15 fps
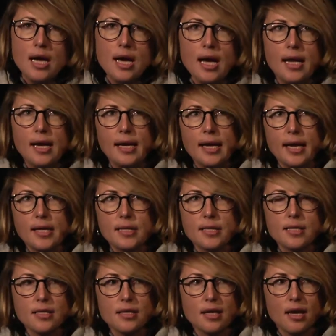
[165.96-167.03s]
and I
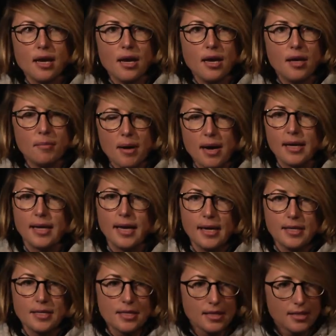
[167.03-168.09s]
guess in my
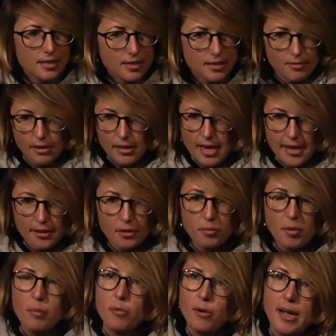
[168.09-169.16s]
case, it's relying on
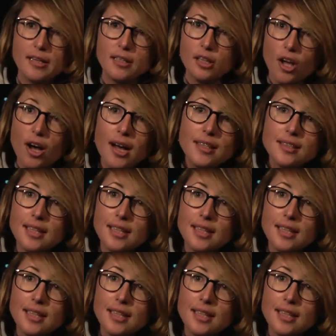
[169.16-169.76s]
my brain a lot,